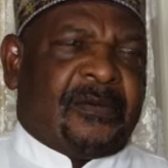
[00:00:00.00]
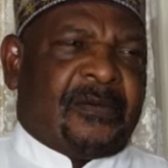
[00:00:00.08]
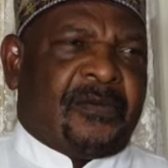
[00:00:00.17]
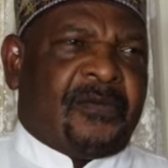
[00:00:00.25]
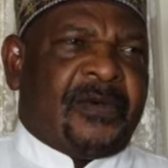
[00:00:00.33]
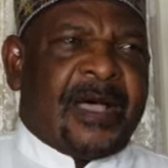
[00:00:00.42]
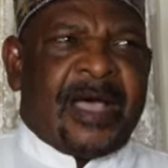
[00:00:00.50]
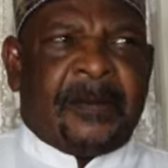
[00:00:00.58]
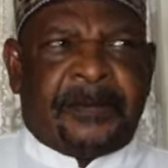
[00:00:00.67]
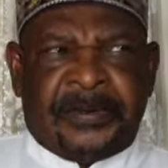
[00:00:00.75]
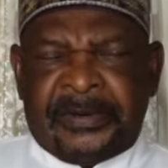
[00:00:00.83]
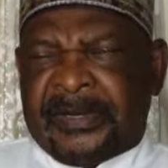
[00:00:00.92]
what
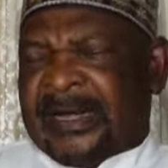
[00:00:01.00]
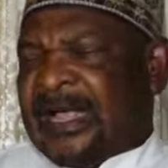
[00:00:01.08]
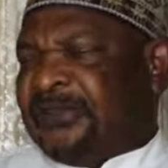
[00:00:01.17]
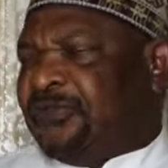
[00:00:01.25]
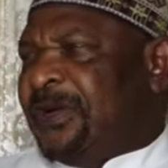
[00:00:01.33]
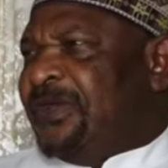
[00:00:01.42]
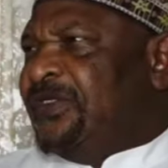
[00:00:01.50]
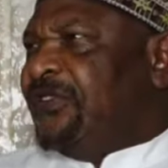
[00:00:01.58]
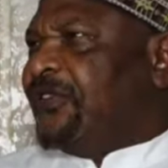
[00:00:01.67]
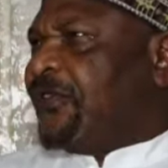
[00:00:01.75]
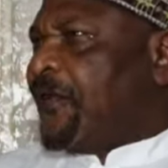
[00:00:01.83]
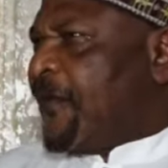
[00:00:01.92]
happened actually
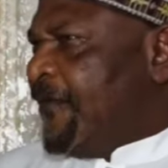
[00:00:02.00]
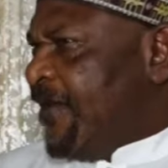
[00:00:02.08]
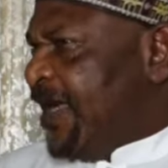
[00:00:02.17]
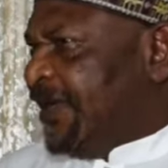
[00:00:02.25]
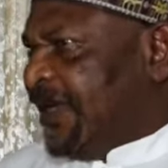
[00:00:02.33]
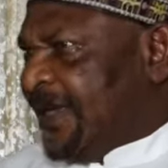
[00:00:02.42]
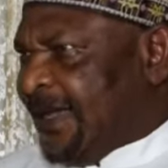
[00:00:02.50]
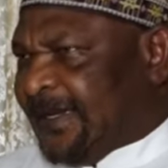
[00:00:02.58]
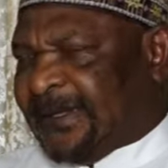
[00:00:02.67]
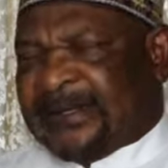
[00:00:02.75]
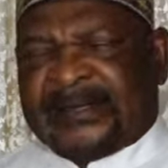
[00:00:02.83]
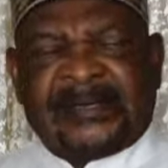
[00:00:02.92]
drove
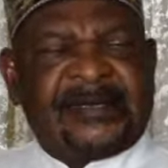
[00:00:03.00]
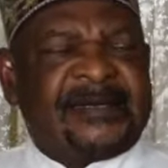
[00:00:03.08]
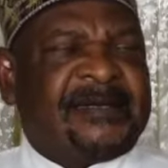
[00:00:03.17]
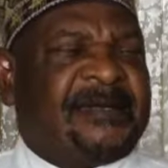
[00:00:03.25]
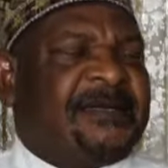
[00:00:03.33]
Nigerians